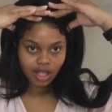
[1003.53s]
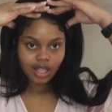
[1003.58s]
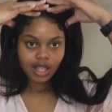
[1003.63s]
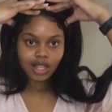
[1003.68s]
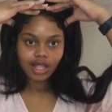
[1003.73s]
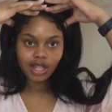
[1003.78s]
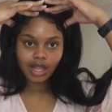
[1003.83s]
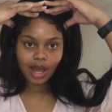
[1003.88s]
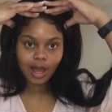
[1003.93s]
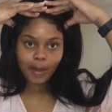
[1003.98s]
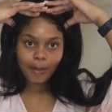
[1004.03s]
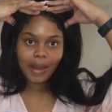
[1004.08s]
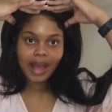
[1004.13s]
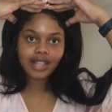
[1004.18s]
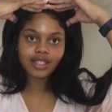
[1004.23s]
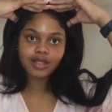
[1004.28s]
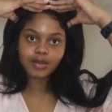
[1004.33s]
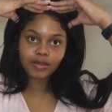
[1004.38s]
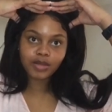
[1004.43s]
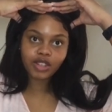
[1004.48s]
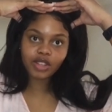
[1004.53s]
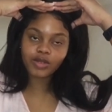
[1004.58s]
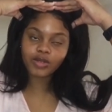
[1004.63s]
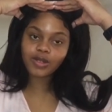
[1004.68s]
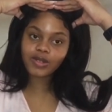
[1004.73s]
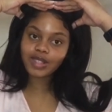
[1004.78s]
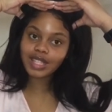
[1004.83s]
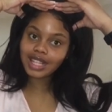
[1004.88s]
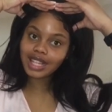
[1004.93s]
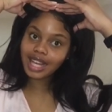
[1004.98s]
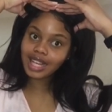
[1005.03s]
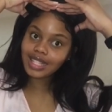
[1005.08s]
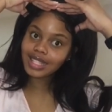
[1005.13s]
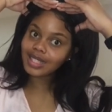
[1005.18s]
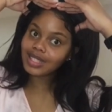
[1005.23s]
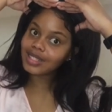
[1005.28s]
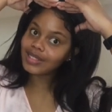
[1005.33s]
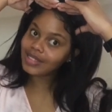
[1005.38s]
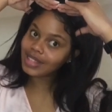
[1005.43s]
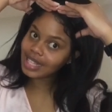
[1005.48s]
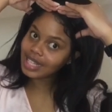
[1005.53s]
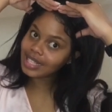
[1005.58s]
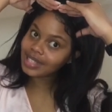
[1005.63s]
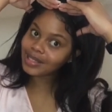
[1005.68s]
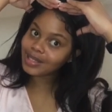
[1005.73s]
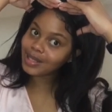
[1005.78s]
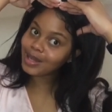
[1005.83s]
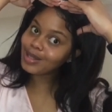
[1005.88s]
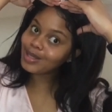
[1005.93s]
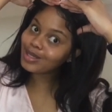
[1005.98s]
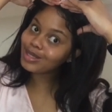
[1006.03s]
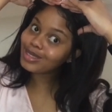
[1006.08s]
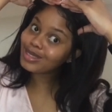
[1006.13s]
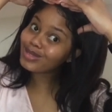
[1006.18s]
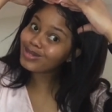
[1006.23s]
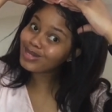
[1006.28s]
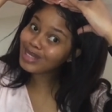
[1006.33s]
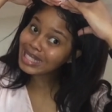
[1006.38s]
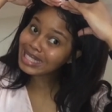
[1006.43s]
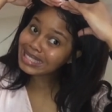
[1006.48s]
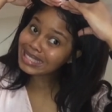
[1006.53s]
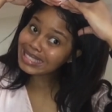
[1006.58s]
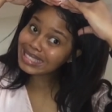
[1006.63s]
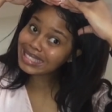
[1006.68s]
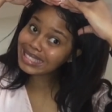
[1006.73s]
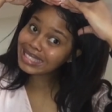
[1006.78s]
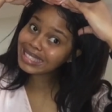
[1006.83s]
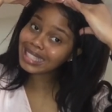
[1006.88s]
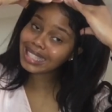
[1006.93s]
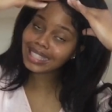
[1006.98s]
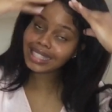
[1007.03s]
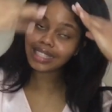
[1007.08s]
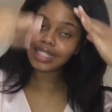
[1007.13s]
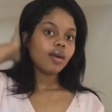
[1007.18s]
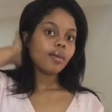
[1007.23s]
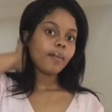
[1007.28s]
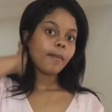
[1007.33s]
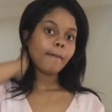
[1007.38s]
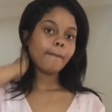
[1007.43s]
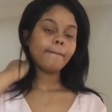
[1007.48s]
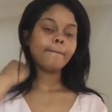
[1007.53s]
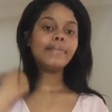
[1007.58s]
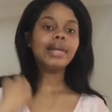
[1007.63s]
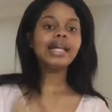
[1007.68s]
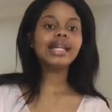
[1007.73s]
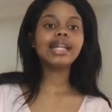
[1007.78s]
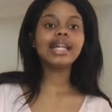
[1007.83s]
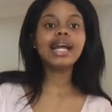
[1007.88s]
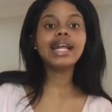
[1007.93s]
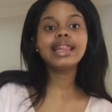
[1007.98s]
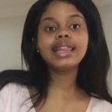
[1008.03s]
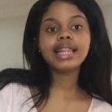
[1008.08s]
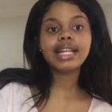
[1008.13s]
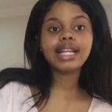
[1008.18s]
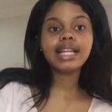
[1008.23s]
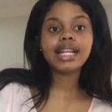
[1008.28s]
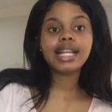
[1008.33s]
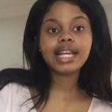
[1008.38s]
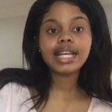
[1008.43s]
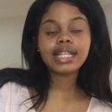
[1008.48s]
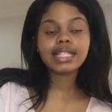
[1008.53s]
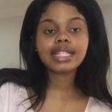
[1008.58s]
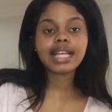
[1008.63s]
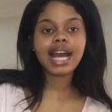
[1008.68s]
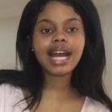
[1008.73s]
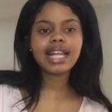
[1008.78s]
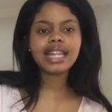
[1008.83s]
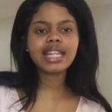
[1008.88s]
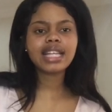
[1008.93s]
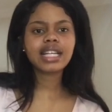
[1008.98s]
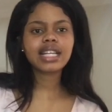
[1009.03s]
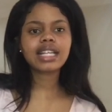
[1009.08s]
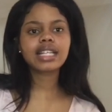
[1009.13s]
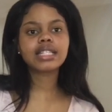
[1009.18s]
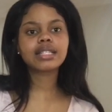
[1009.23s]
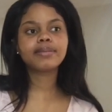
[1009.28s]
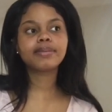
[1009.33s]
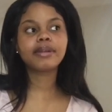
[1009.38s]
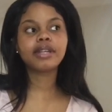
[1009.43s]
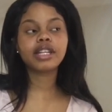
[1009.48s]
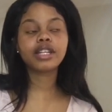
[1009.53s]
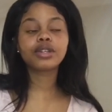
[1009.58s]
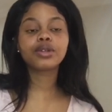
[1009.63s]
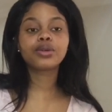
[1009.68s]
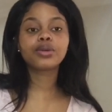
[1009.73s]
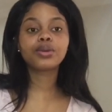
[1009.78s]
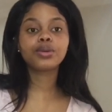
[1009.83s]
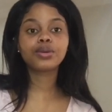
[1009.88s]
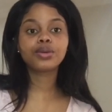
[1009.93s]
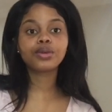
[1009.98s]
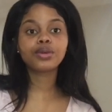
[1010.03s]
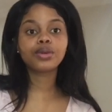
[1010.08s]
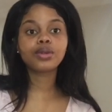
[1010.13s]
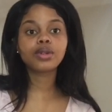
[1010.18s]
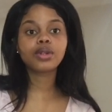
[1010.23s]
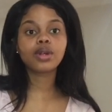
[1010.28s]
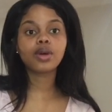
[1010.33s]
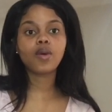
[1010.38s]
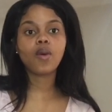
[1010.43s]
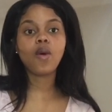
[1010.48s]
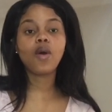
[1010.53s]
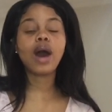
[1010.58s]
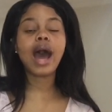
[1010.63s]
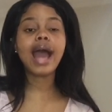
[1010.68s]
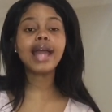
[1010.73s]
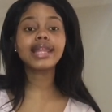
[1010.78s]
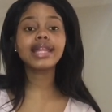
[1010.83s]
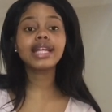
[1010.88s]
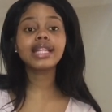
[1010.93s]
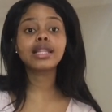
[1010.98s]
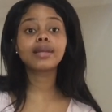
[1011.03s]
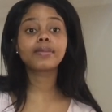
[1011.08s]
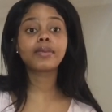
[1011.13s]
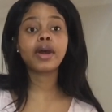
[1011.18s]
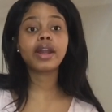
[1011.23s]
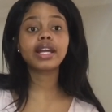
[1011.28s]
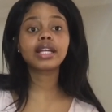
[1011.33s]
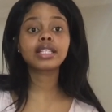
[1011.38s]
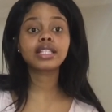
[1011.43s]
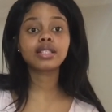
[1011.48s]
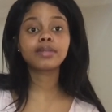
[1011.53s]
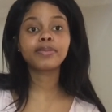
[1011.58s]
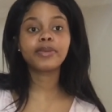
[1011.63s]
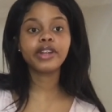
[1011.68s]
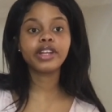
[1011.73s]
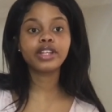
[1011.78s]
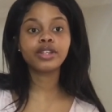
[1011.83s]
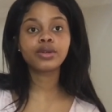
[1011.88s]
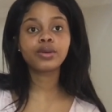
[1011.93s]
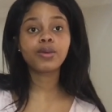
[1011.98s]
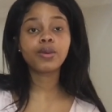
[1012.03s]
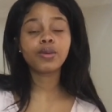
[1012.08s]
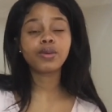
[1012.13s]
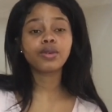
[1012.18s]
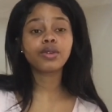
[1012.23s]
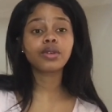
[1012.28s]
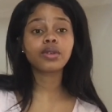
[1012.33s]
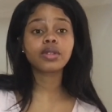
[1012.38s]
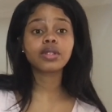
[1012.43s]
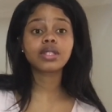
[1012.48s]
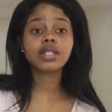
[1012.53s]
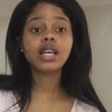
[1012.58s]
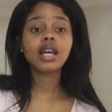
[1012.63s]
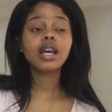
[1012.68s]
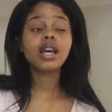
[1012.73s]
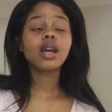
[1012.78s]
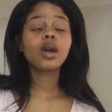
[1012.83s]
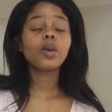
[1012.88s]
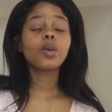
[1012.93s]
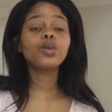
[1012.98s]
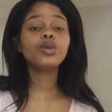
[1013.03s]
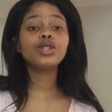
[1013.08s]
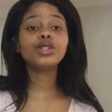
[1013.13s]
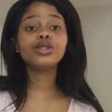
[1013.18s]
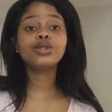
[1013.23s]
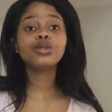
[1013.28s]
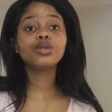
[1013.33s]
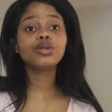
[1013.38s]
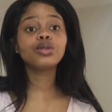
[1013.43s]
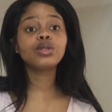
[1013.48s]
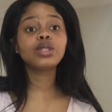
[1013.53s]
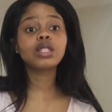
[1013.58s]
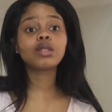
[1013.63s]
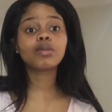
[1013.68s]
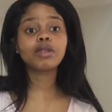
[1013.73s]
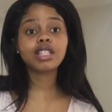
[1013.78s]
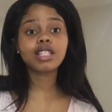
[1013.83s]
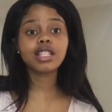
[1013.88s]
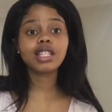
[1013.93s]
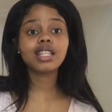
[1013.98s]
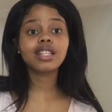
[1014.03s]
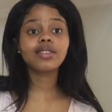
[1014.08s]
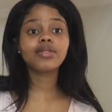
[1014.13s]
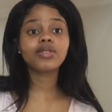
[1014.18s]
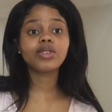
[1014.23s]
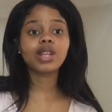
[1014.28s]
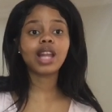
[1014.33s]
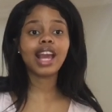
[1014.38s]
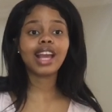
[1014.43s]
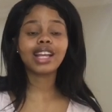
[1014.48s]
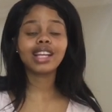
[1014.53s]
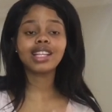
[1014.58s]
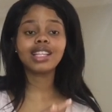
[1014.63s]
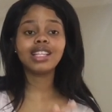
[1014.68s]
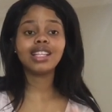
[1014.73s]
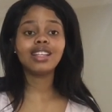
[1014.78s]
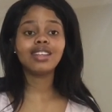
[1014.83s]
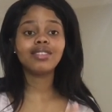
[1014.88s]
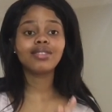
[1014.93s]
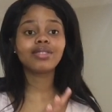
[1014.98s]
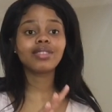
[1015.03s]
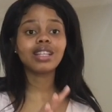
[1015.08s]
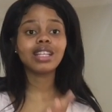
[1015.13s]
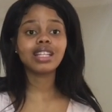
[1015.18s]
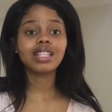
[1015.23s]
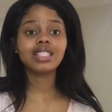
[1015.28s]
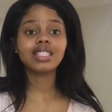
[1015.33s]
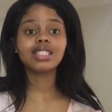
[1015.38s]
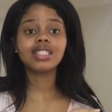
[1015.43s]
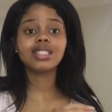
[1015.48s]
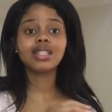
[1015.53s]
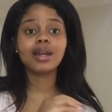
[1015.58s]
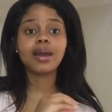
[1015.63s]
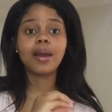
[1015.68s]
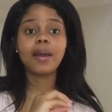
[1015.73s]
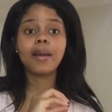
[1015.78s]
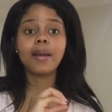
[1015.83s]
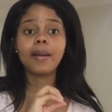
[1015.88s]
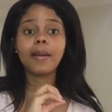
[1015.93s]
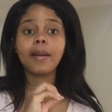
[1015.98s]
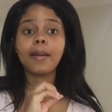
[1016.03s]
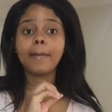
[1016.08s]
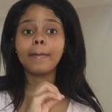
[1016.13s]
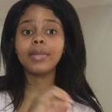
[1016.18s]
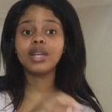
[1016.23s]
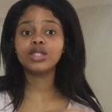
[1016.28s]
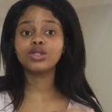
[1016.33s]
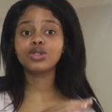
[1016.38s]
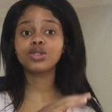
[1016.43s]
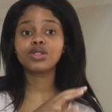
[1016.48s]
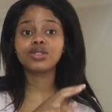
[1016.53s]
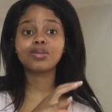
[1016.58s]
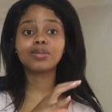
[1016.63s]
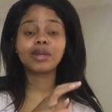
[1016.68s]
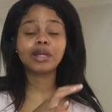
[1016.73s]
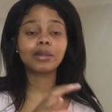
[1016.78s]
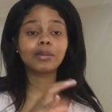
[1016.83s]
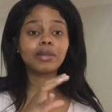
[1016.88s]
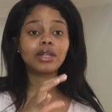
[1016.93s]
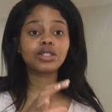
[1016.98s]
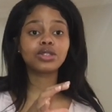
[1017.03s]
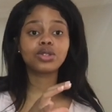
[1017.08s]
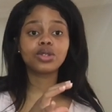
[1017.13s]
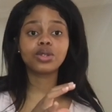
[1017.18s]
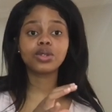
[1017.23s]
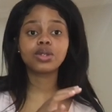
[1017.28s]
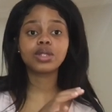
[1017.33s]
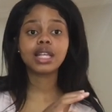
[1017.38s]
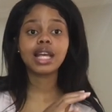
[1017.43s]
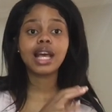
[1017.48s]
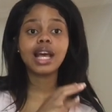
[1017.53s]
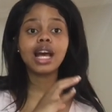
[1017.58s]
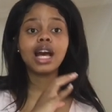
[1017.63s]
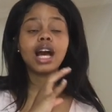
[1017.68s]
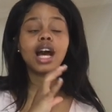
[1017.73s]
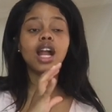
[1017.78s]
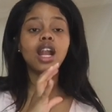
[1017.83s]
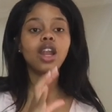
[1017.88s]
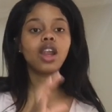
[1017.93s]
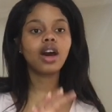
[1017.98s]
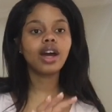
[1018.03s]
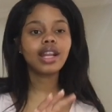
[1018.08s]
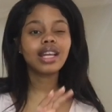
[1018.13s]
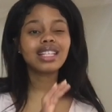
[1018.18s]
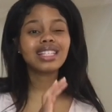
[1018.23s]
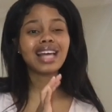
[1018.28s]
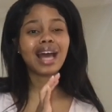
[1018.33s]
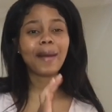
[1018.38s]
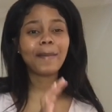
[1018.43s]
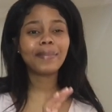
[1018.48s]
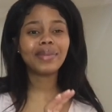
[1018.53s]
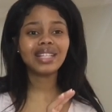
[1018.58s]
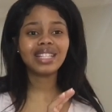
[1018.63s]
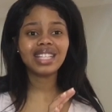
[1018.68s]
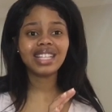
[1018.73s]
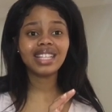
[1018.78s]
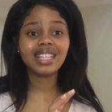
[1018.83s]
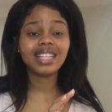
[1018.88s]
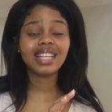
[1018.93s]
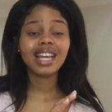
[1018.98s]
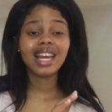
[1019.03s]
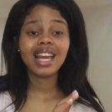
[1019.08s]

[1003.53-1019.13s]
now imagine putting 50,000 things on your face. But nonetheless, I think it's pretty cool, or I think the product is pretty cool because we do, especially if you like live in metros, big metros, a lot is happening